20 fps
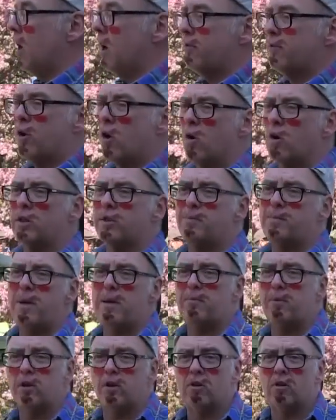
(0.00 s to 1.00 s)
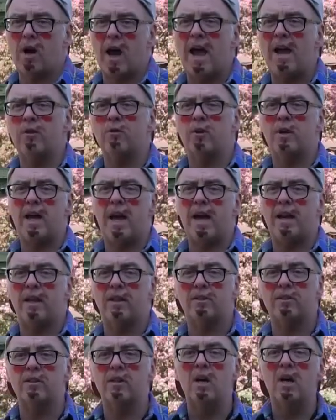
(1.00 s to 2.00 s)
Of course, people are angry at
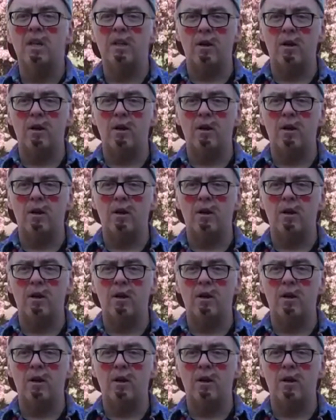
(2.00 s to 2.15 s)
us.